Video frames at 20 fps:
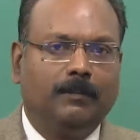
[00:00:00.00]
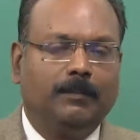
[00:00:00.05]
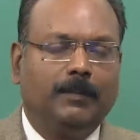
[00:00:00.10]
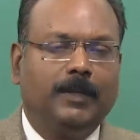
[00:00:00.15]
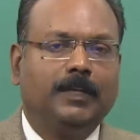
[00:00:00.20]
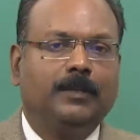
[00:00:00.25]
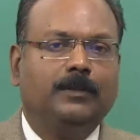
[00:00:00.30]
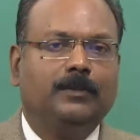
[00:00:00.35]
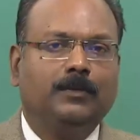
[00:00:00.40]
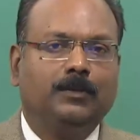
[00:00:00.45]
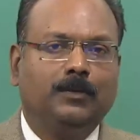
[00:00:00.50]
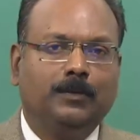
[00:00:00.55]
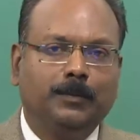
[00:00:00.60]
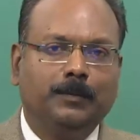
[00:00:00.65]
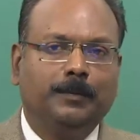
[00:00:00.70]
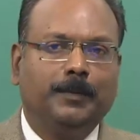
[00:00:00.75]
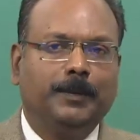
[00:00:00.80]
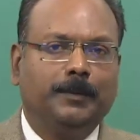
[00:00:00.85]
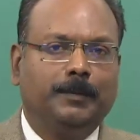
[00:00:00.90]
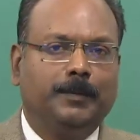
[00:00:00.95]
make
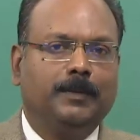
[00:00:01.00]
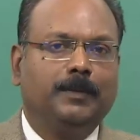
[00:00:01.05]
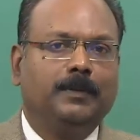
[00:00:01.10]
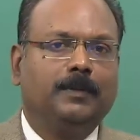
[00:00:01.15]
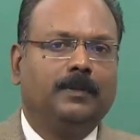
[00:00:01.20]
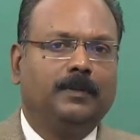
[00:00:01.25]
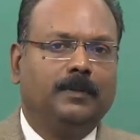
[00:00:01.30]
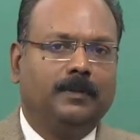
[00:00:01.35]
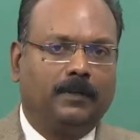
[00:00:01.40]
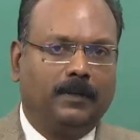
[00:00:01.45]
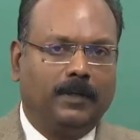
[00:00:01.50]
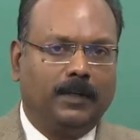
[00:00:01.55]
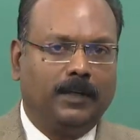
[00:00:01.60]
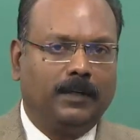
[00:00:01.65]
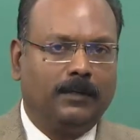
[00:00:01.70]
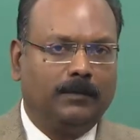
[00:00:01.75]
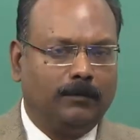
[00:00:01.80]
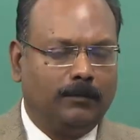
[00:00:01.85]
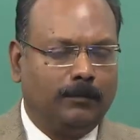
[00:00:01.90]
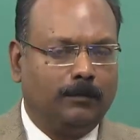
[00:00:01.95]
two people
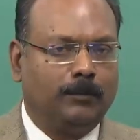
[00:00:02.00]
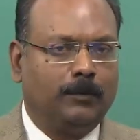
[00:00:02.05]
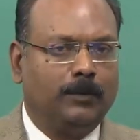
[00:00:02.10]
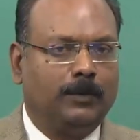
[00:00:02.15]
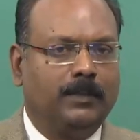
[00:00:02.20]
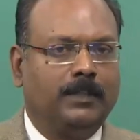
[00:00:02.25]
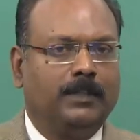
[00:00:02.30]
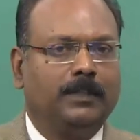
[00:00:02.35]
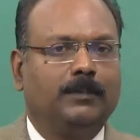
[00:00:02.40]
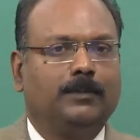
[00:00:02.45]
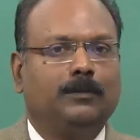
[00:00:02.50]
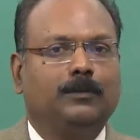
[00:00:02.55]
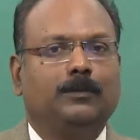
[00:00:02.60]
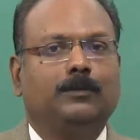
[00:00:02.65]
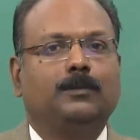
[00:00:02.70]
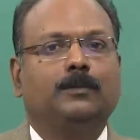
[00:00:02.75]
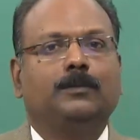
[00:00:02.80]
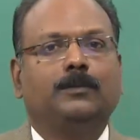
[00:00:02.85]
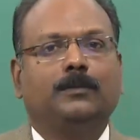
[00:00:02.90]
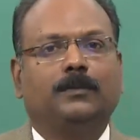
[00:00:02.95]
and more than
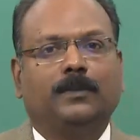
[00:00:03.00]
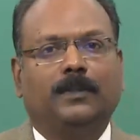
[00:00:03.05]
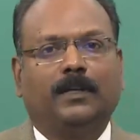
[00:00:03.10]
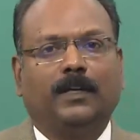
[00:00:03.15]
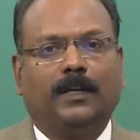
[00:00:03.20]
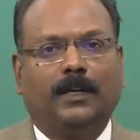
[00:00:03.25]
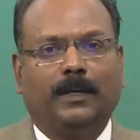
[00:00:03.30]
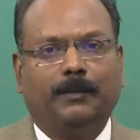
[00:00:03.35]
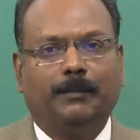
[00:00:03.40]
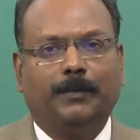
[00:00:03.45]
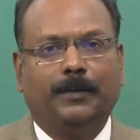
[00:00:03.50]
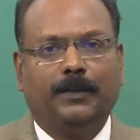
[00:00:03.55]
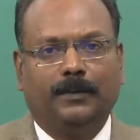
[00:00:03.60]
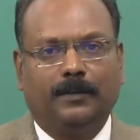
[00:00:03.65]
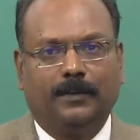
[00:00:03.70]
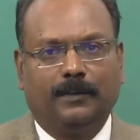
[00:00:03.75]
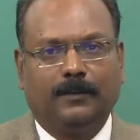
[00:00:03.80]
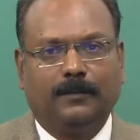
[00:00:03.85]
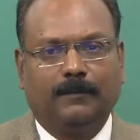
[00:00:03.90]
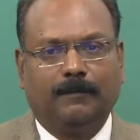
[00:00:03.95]
two
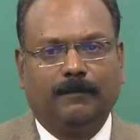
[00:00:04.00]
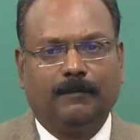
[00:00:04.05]
happier.